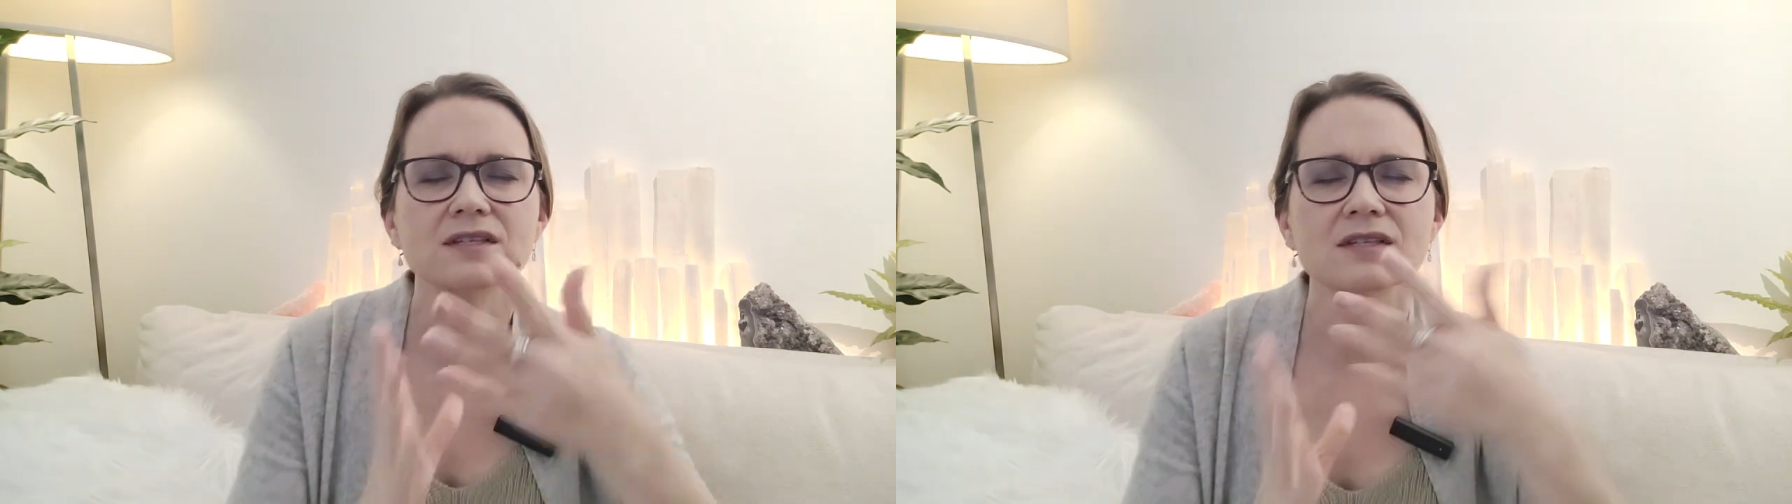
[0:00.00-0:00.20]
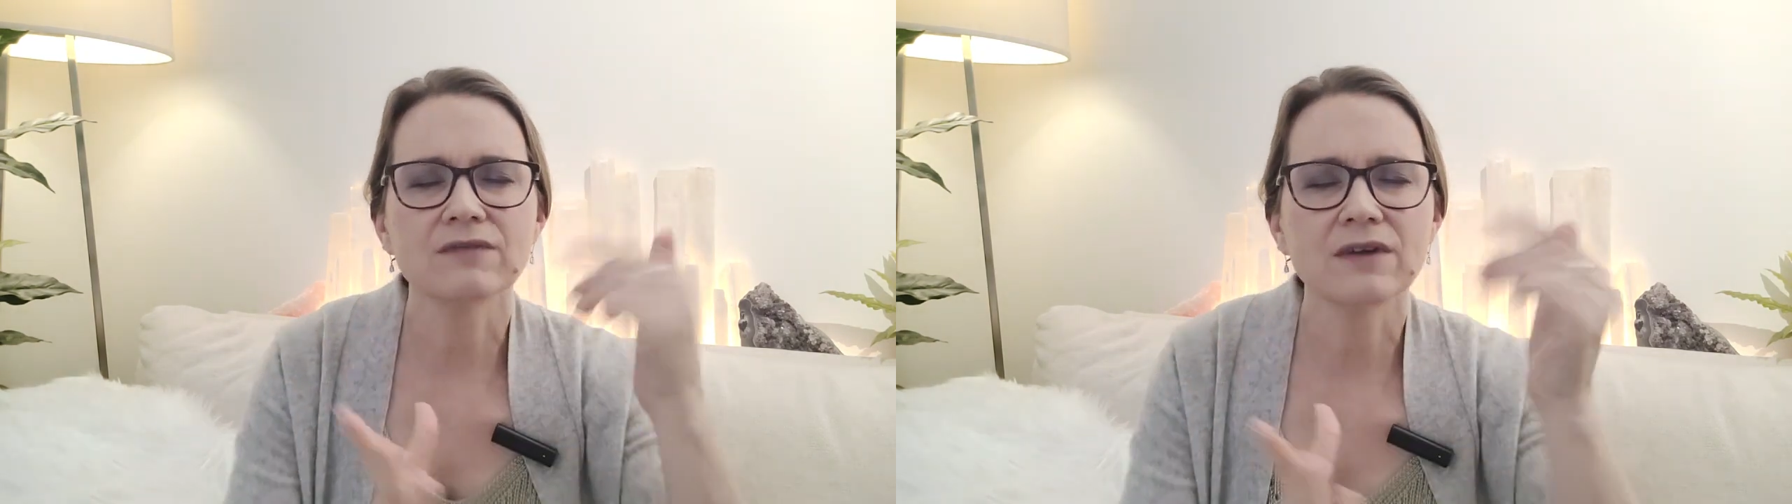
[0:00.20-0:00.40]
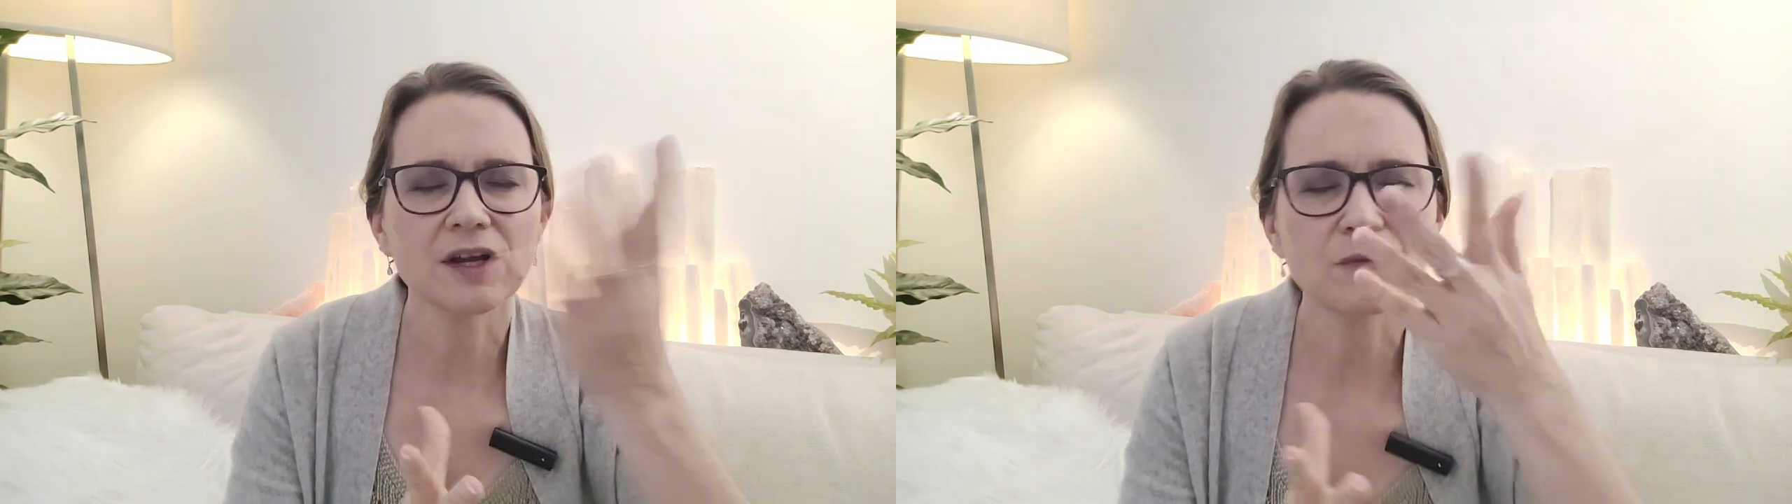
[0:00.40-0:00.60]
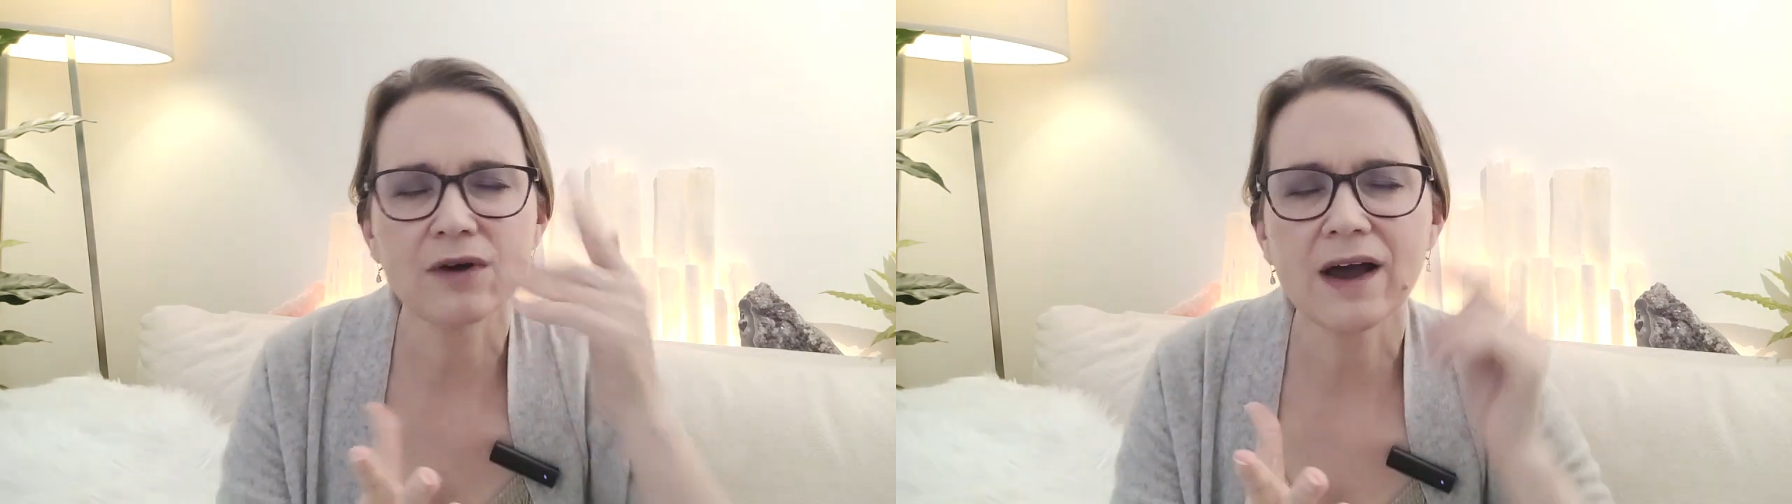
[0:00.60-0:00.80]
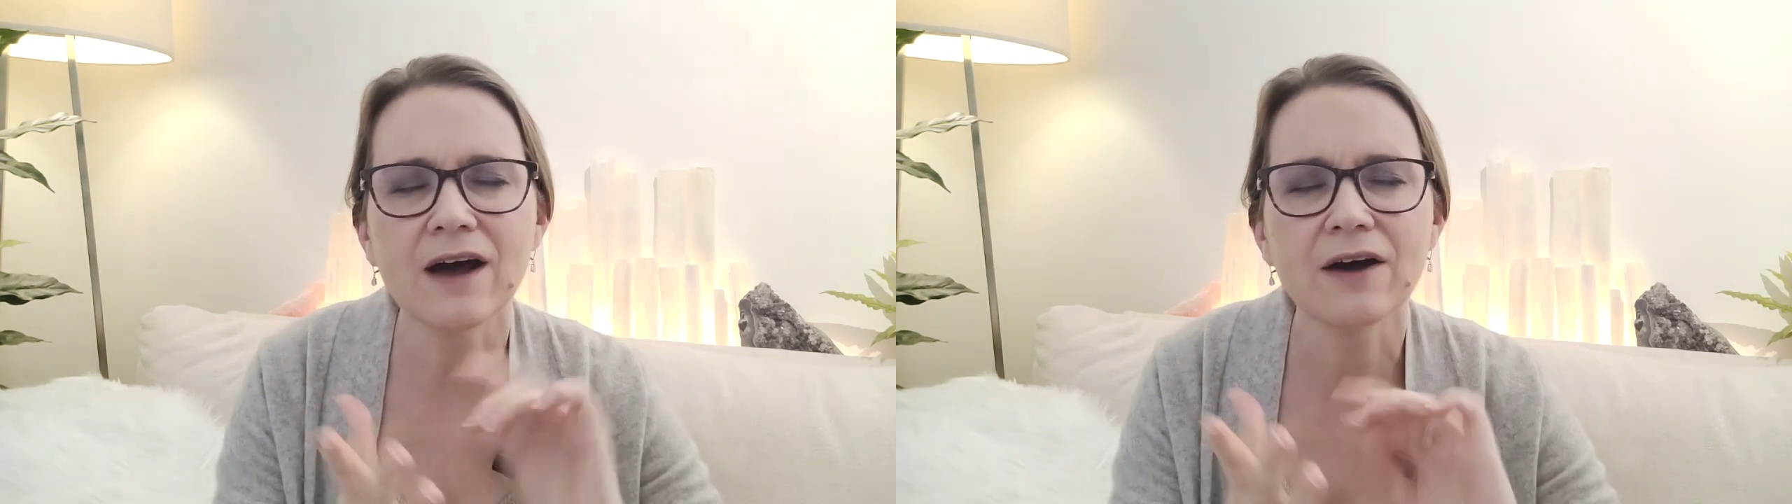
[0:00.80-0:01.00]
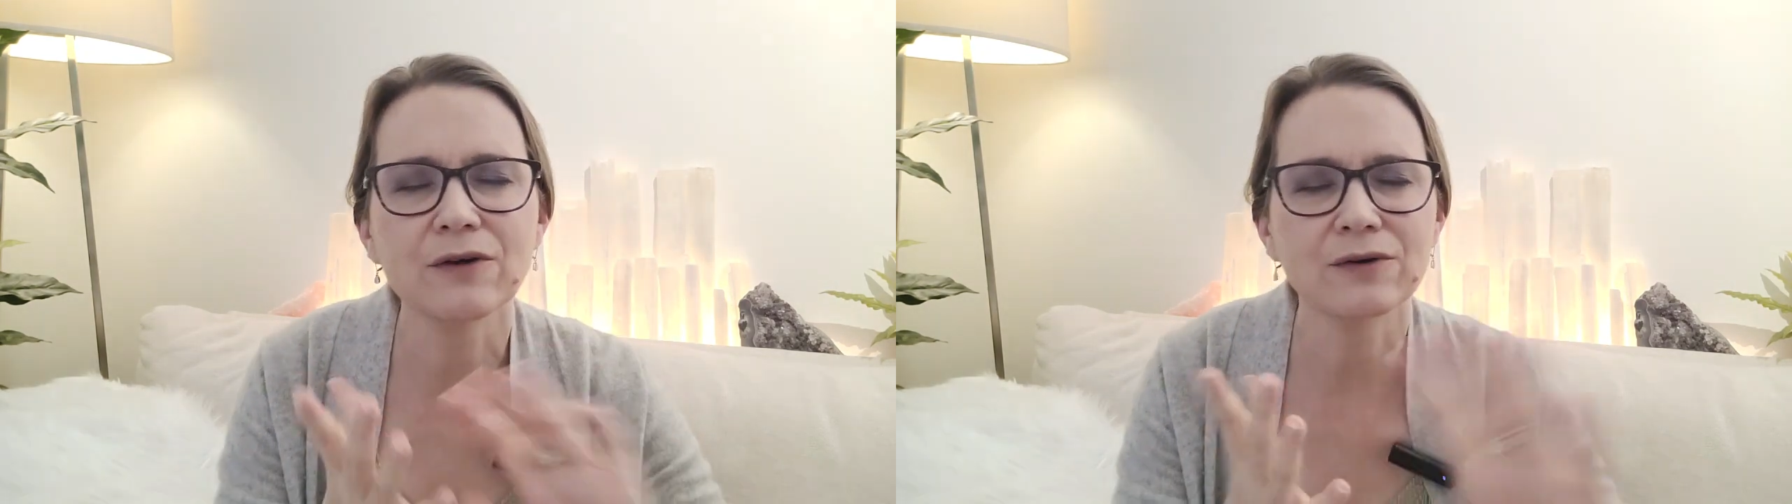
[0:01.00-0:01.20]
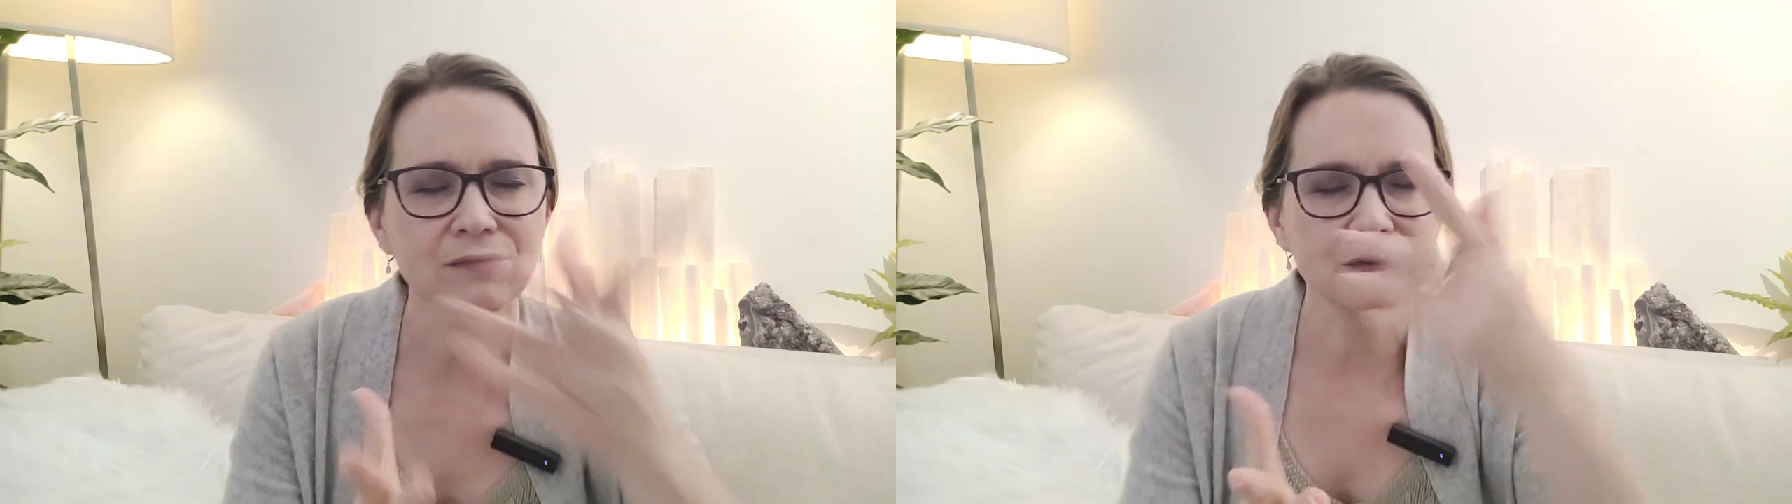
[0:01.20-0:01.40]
is very proud of